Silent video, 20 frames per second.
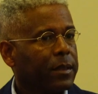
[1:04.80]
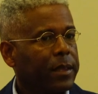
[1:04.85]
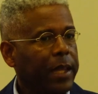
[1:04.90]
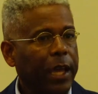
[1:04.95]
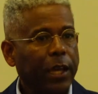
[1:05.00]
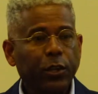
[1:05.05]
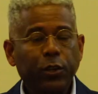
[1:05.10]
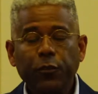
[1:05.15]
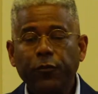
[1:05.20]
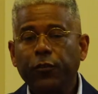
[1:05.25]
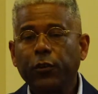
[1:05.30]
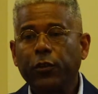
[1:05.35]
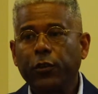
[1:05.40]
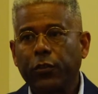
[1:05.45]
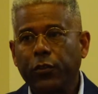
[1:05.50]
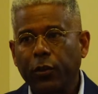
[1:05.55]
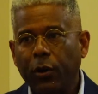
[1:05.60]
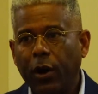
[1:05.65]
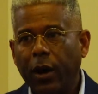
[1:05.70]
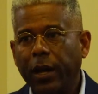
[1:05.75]
thank you for
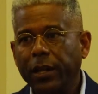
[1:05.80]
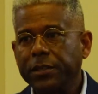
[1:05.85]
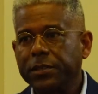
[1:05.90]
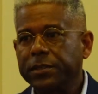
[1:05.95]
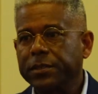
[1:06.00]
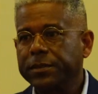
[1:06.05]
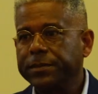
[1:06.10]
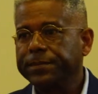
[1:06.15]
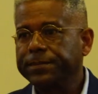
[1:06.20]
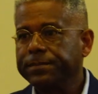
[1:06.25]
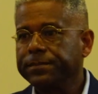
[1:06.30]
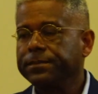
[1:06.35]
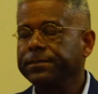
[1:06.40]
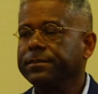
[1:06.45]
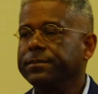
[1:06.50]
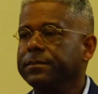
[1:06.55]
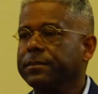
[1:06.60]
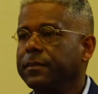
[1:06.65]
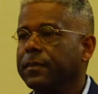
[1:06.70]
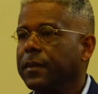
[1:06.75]
the thoughts,
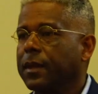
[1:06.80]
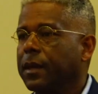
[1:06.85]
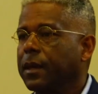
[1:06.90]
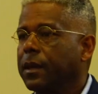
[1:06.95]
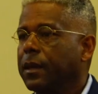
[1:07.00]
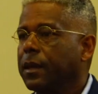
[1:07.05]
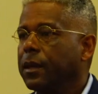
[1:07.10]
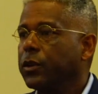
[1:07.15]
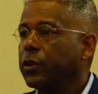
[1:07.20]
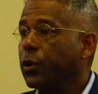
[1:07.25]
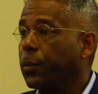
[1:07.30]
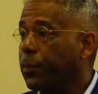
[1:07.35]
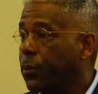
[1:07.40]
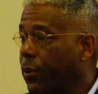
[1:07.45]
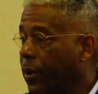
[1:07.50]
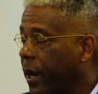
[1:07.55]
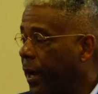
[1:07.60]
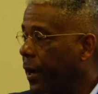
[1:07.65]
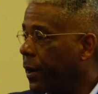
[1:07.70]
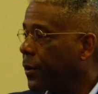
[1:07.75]
your
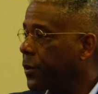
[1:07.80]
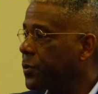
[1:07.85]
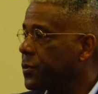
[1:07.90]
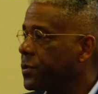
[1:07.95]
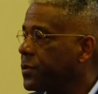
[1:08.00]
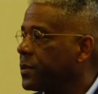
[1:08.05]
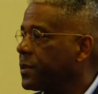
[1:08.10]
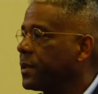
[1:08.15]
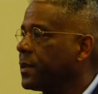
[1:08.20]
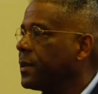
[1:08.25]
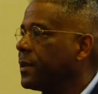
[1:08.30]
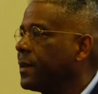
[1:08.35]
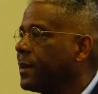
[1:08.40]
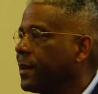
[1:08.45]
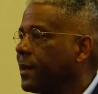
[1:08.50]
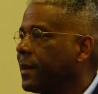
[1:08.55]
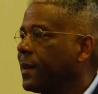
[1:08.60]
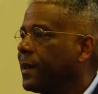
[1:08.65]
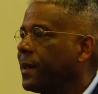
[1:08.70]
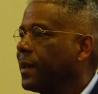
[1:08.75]
prayers,
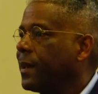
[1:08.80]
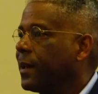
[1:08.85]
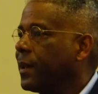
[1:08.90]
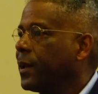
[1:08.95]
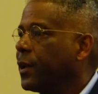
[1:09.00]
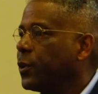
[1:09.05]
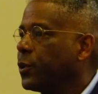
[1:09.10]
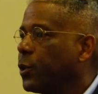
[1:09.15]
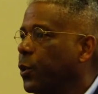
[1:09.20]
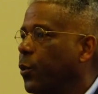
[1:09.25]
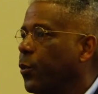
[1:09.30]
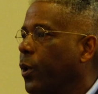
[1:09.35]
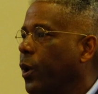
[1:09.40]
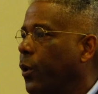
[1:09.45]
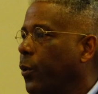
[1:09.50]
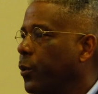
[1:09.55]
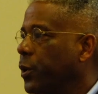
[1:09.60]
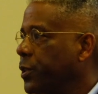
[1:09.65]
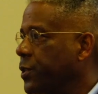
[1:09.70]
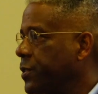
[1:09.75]
and your
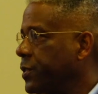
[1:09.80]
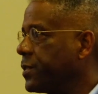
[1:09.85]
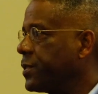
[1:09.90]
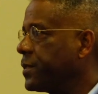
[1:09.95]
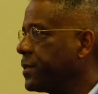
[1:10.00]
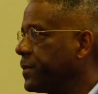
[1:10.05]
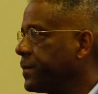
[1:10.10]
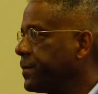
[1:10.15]
well wishes.